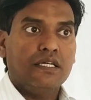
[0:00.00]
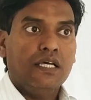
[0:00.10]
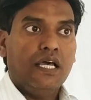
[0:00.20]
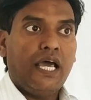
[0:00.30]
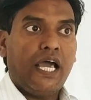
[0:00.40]

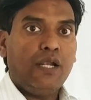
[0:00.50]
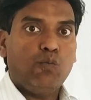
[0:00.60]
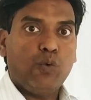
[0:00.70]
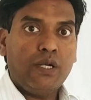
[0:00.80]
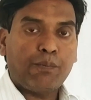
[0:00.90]
And
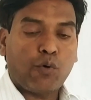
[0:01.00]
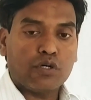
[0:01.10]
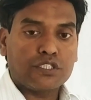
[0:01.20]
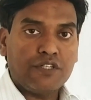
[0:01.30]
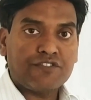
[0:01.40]
when
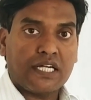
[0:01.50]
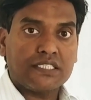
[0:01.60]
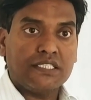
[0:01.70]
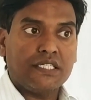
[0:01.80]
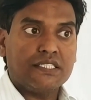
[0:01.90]
positive charge
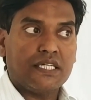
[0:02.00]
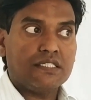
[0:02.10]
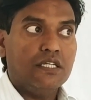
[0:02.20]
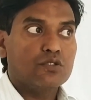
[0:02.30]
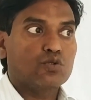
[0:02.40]
increases,
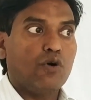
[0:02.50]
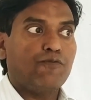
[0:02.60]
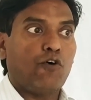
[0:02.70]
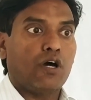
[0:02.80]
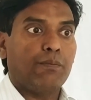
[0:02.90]
so
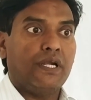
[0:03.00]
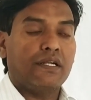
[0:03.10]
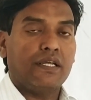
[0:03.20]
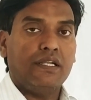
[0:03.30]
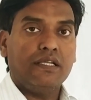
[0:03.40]
for
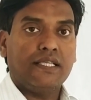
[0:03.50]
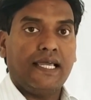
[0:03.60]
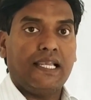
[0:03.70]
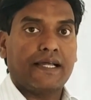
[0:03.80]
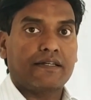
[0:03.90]
maintaining the
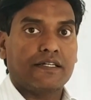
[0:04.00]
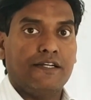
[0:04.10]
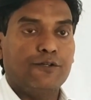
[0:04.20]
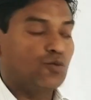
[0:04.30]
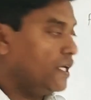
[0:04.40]
electrical
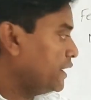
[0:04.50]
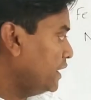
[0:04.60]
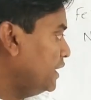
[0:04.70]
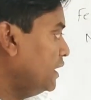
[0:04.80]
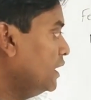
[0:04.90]

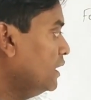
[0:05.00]
neutrality,